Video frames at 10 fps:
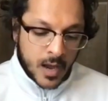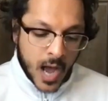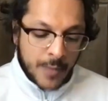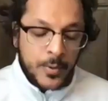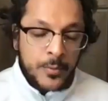
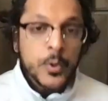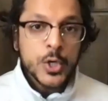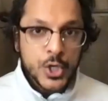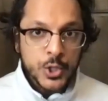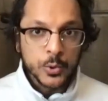A
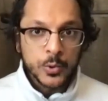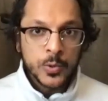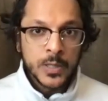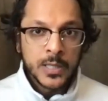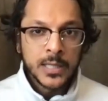mumukshu
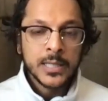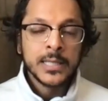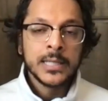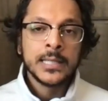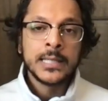
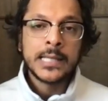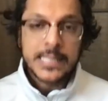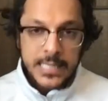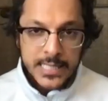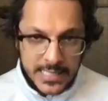
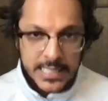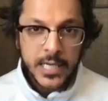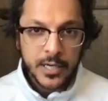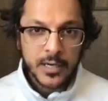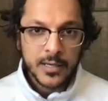is a
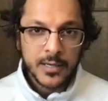seeker.